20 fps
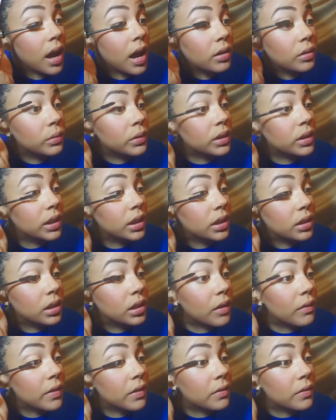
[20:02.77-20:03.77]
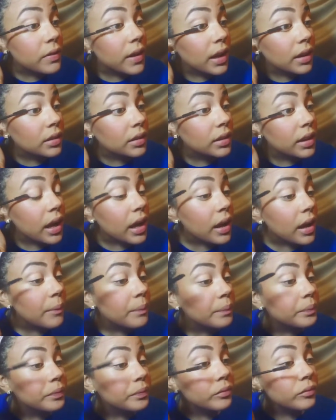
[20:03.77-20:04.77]
I really love the fact
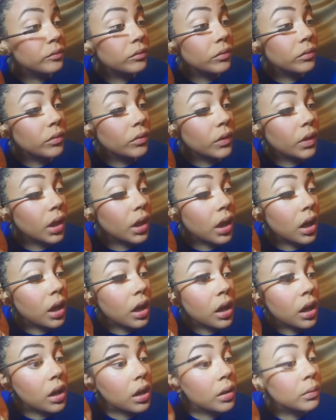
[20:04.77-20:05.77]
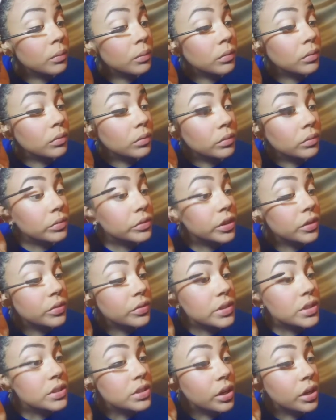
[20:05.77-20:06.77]
that
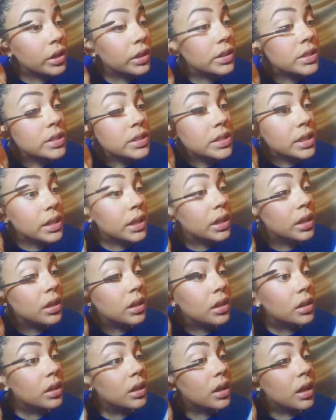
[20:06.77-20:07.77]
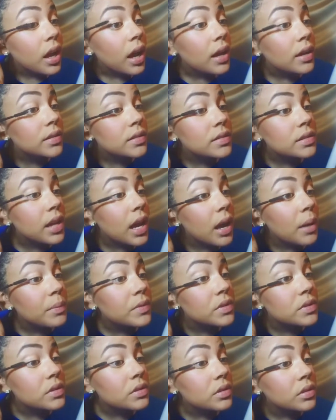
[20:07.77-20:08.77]
Jeffree Star did
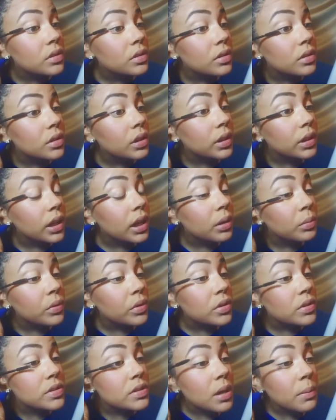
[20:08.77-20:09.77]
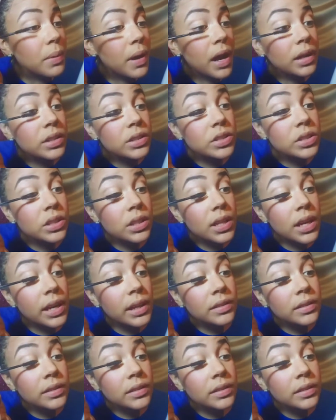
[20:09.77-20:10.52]
accept Gabriel's apology.